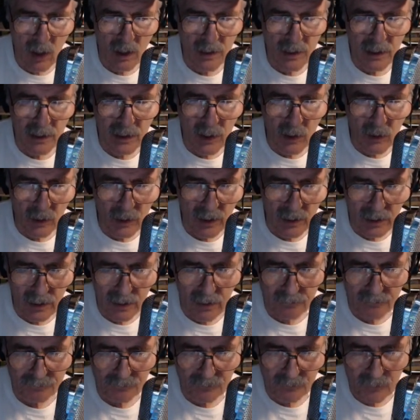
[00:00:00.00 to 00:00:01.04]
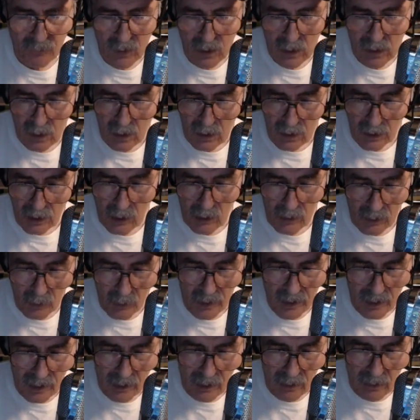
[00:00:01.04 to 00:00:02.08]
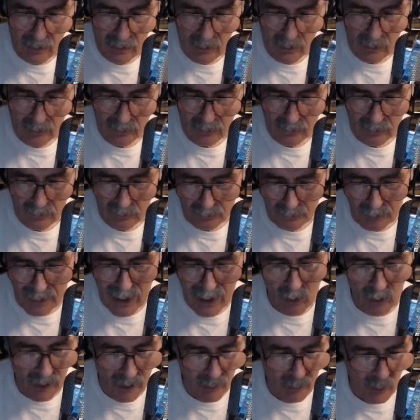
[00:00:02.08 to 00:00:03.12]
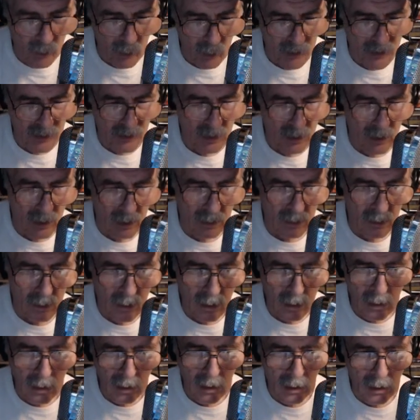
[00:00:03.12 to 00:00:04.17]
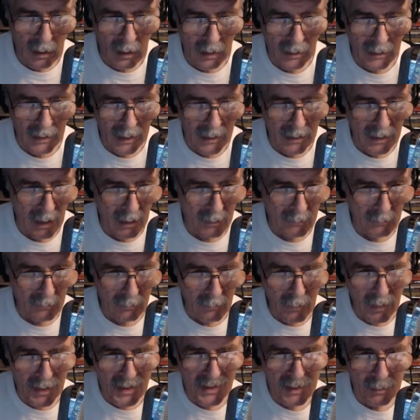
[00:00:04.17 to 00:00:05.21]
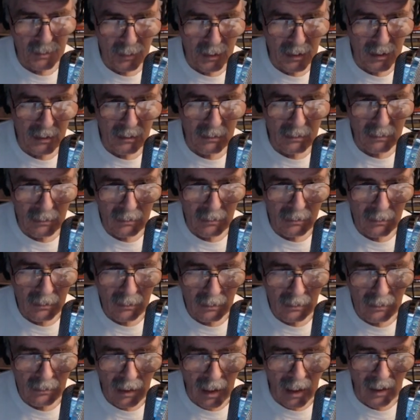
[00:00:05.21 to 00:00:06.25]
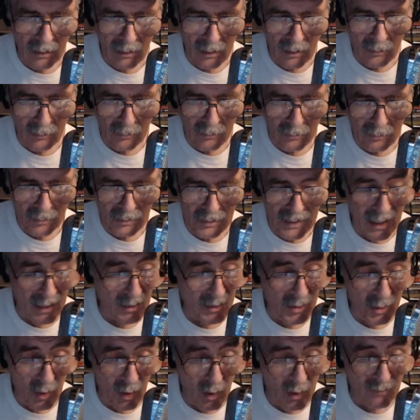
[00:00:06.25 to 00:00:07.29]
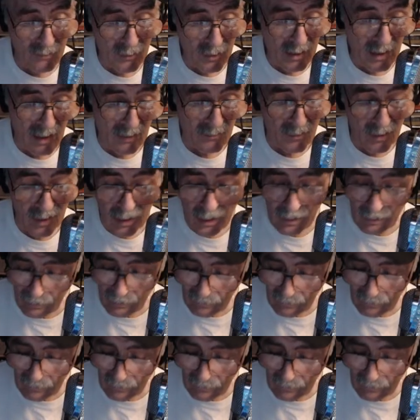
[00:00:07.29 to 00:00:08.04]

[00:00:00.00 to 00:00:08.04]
that with a powered pole saw that must have been, I don't know, 10 or 12 foot. I forget.